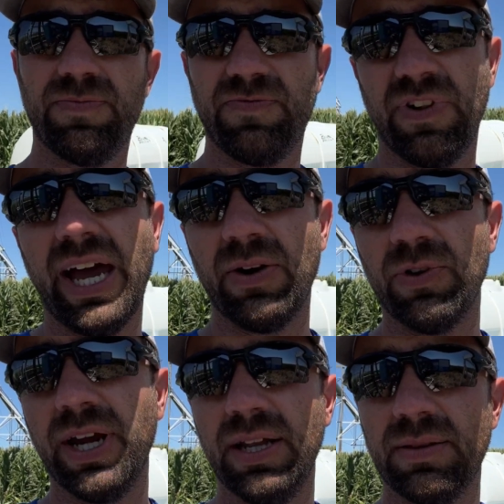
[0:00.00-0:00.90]
flat
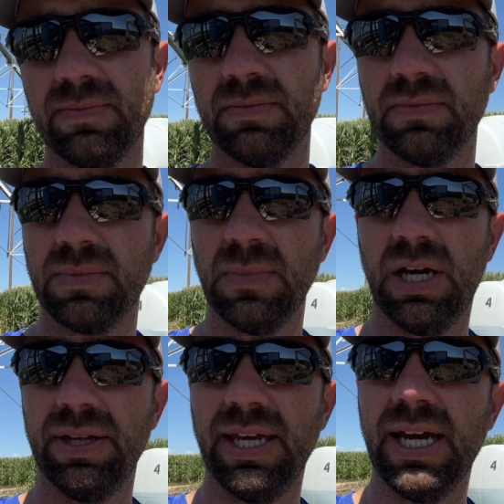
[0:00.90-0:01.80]
rate
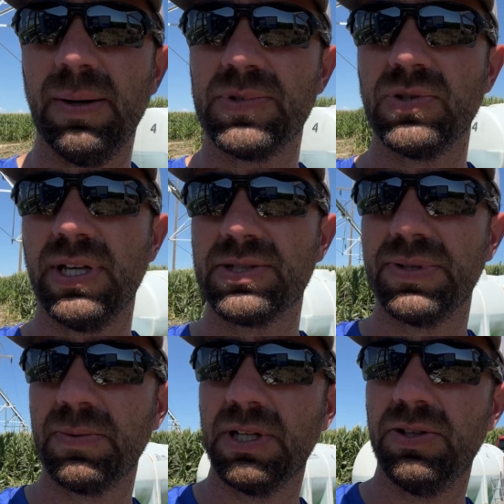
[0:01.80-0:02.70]
on the app. So that's what
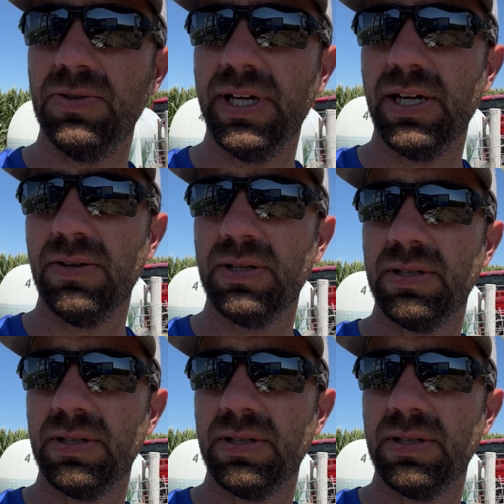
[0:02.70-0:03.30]
I'm gonna do now.